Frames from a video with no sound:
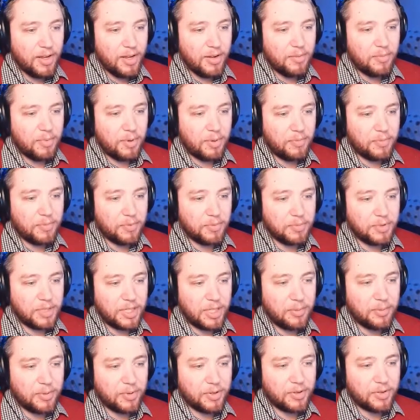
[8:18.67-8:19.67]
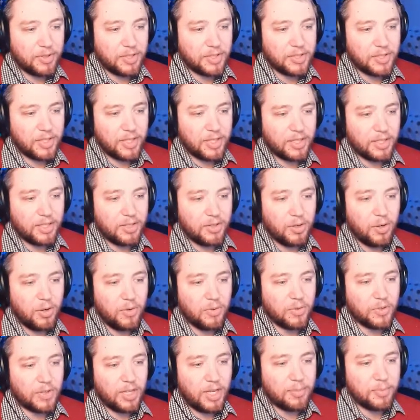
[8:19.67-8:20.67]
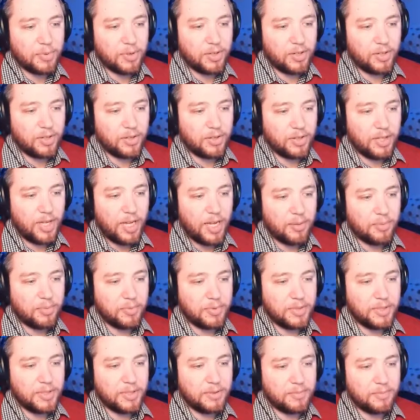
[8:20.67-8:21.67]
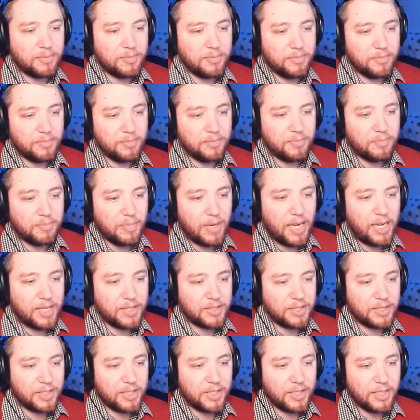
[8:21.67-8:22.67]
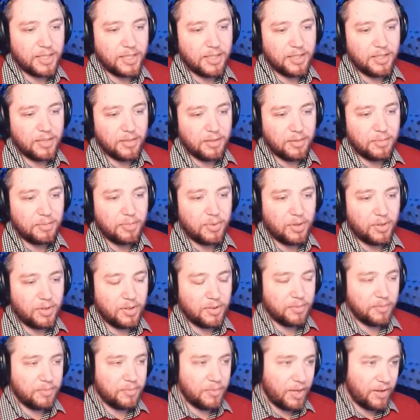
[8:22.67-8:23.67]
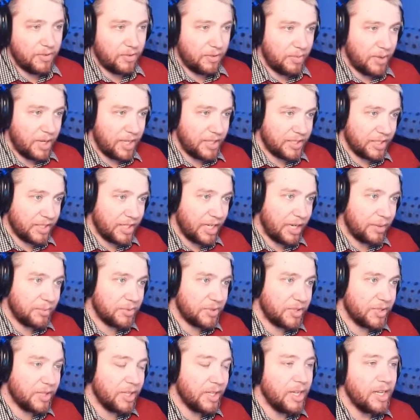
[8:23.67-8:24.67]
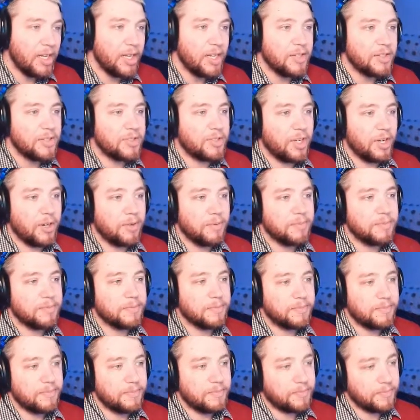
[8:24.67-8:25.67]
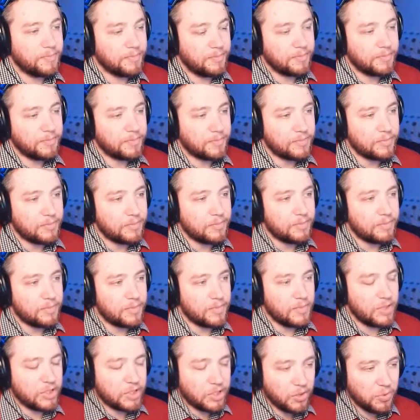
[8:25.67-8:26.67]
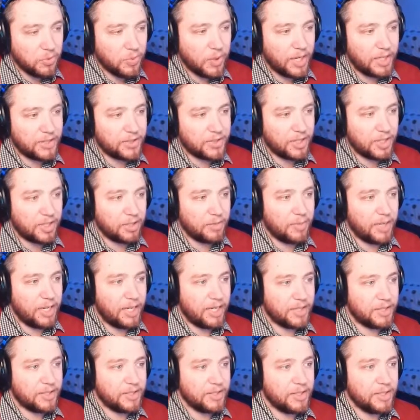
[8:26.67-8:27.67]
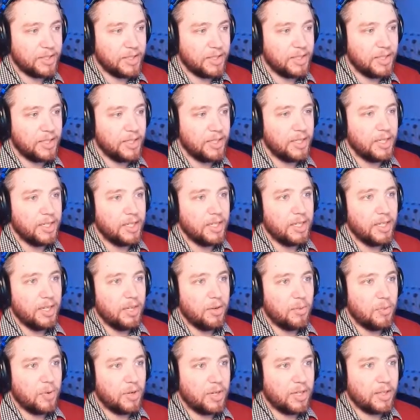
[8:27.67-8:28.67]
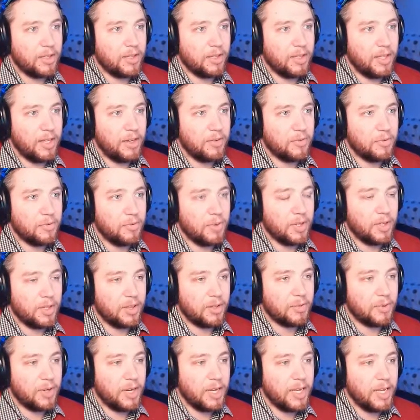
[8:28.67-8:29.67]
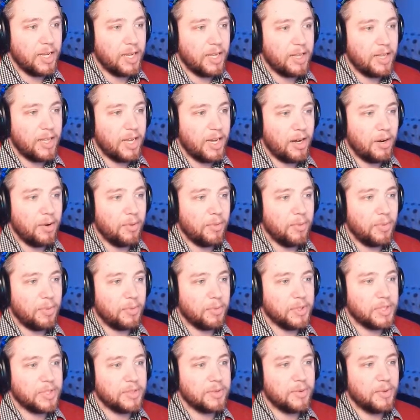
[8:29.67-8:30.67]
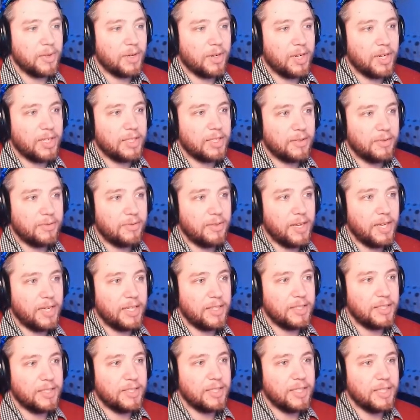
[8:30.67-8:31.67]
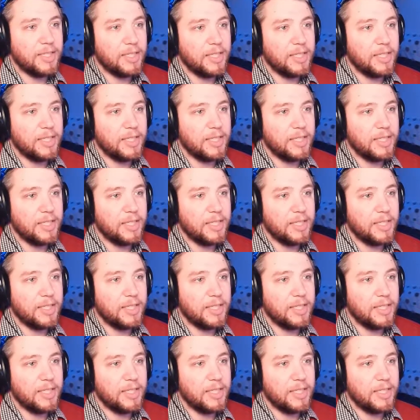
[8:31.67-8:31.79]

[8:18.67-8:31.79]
but from deep and are less likely to overlap or underlap when passing the ball, having a passing option. So, 2 wide center backs, one on the left, one on the right. Now, the reason they're on defend